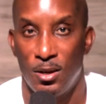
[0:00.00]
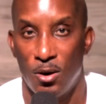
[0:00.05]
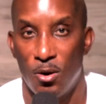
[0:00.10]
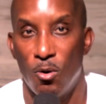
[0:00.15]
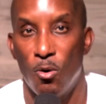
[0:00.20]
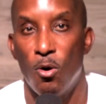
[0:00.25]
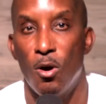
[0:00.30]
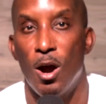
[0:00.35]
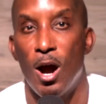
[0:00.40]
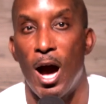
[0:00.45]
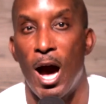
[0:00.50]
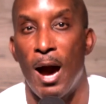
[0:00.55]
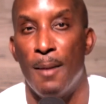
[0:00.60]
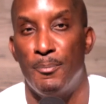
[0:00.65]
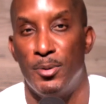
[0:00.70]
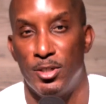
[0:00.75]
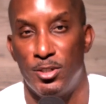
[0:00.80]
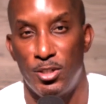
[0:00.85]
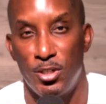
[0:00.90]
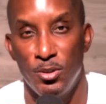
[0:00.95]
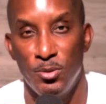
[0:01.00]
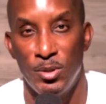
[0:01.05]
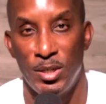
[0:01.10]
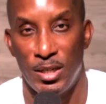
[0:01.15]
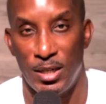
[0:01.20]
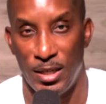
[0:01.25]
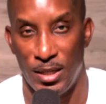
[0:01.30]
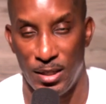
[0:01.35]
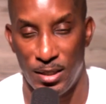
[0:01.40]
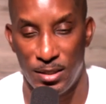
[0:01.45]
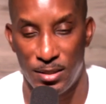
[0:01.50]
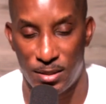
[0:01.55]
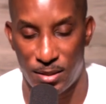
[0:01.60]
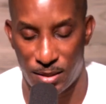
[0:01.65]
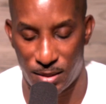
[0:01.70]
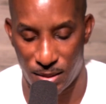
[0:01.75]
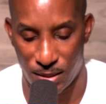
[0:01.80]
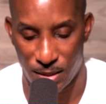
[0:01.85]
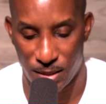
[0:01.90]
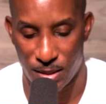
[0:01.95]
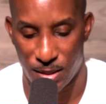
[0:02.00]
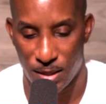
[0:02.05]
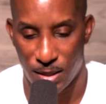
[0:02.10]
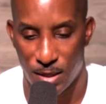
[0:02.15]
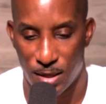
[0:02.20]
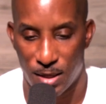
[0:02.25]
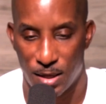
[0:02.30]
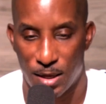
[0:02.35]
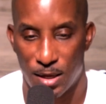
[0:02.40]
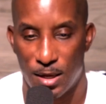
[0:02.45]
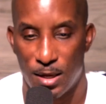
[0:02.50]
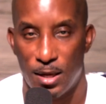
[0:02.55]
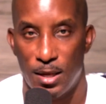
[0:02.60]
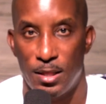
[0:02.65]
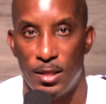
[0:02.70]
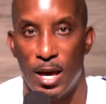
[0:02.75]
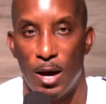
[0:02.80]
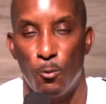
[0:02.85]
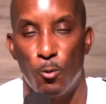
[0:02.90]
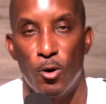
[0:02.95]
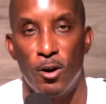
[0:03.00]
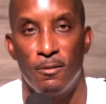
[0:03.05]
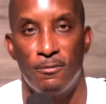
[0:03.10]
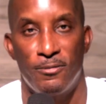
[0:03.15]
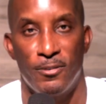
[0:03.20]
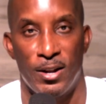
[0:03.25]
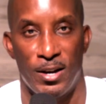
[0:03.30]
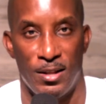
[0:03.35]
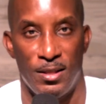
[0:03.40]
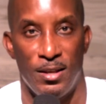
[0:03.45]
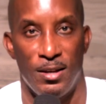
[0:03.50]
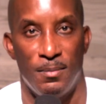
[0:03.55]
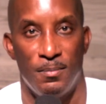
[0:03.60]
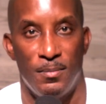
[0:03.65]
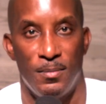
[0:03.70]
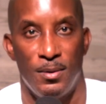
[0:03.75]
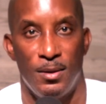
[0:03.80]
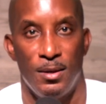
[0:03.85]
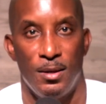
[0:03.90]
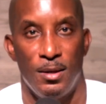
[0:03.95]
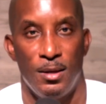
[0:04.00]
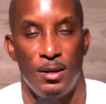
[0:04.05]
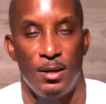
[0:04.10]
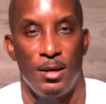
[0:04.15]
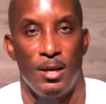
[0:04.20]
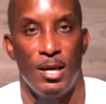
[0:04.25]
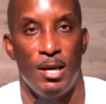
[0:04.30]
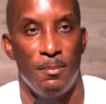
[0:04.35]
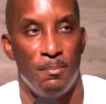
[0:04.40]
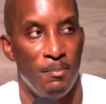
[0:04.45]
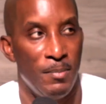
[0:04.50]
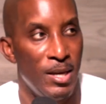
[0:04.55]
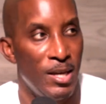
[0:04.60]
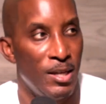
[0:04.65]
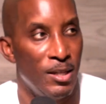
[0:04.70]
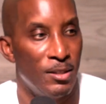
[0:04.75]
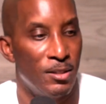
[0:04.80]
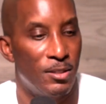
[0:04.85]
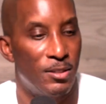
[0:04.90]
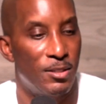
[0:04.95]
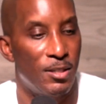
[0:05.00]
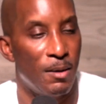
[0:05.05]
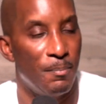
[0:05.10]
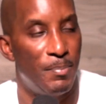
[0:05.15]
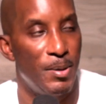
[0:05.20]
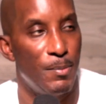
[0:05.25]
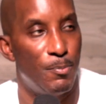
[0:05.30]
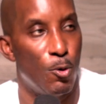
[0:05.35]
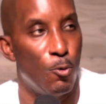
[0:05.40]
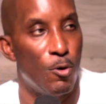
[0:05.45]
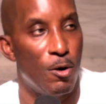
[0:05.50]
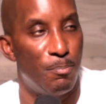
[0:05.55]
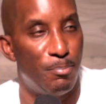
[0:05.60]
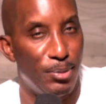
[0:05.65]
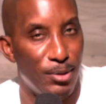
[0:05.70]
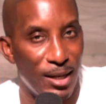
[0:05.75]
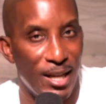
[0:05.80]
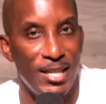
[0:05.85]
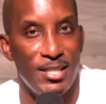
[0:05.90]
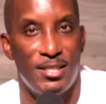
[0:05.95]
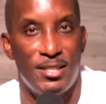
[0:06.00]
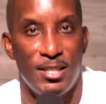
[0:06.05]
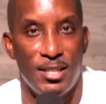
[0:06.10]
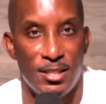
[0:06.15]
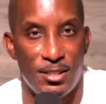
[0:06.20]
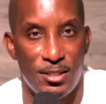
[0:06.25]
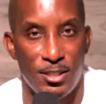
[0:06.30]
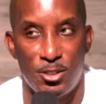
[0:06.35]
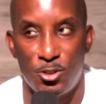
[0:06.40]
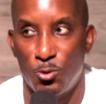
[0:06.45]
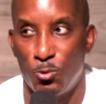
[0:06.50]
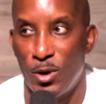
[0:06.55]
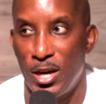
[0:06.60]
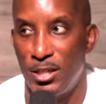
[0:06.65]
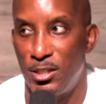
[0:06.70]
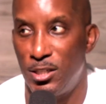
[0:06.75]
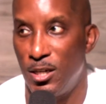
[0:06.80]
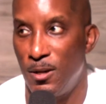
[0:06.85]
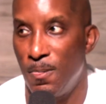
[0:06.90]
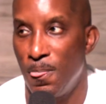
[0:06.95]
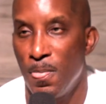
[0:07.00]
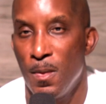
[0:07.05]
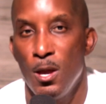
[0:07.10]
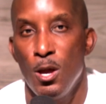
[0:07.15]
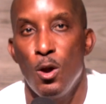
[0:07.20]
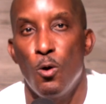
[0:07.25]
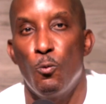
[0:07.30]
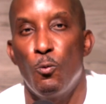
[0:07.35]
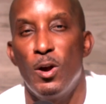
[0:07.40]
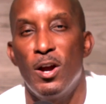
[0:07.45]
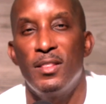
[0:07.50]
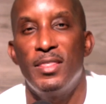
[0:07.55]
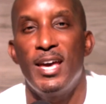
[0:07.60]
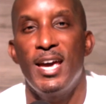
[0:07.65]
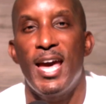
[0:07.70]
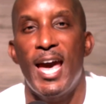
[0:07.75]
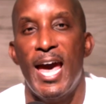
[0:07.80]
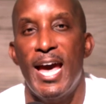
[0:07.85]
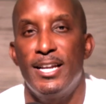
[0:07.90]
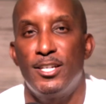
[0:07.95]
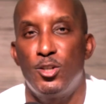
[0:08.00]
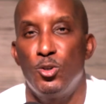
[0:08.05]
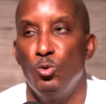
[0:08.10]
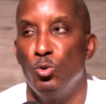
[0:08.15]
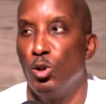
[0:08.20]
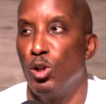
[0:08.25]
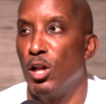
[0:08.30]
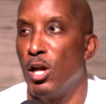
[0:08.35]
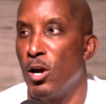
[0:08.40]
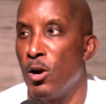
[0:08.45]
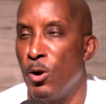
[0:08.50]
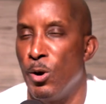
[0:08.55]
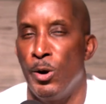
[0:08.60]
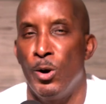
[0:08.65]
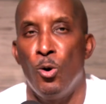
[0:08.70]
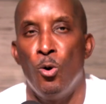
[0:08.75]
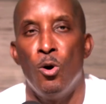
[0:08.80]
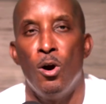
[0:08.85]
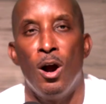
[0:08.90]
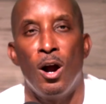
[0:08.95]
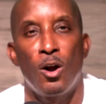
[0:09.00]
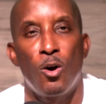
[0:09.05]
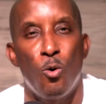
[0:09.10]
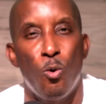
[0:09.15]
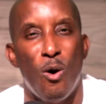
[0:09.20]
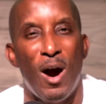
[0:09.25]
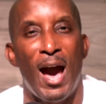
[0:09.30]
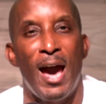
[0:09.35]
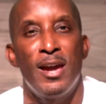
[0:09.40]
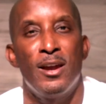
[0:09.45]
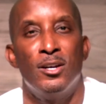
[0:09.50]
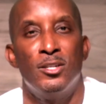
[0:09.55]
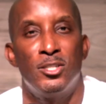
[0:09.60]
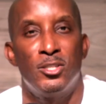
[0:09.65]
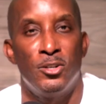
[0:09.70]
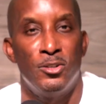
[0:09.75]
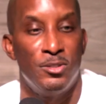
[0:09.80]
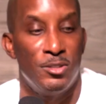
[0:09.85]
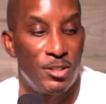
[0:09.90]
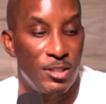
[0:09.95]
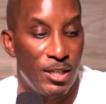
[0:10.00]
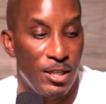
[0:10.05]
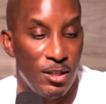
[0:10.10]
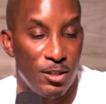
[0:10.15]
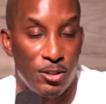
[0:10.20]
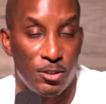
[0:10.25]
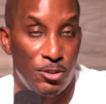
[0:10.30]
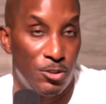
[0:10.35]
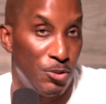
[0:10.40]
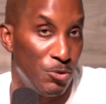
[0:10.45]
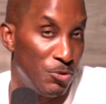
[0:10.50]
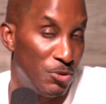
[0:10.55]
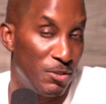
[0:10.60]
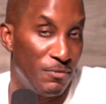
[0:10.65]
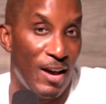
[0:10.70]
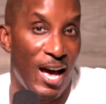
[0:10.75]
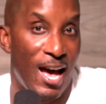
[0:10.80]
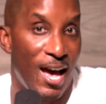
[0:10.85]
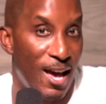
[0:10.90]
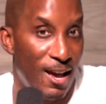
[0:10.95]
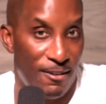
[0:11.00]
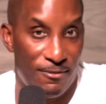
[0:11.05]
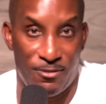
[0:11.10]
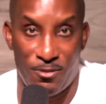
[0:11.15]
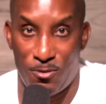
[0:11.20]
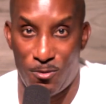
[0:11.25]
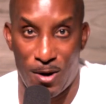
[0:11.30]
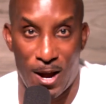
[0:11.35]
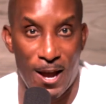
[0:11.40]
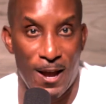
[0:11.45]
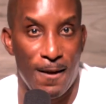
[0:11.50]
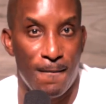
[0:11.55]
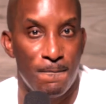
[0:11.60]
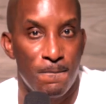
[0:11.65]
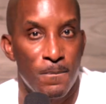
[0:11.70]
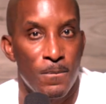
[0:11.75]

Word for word: or opportunities that were in front of them. It means some people were placed in a situation where they had to learn or acquire certain skills to survive, right?